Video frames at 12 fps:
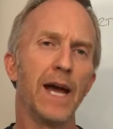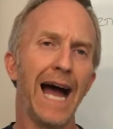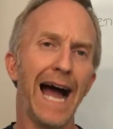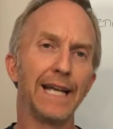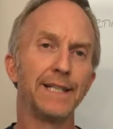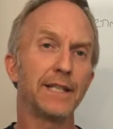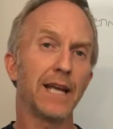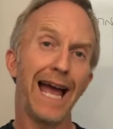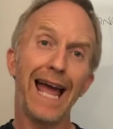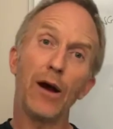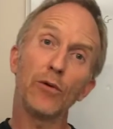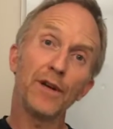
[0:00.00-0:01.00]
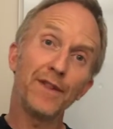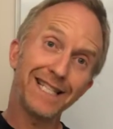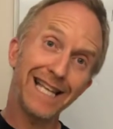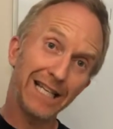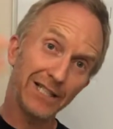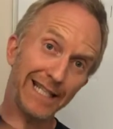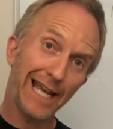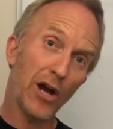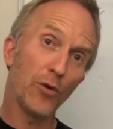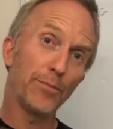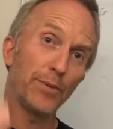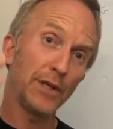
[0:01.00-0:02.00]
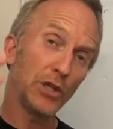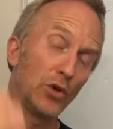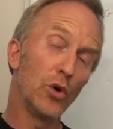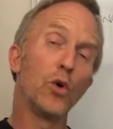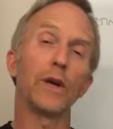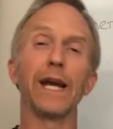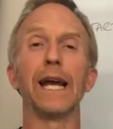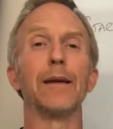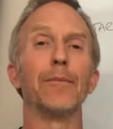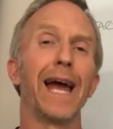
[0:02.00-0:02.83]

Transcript: And how can this actually help your game?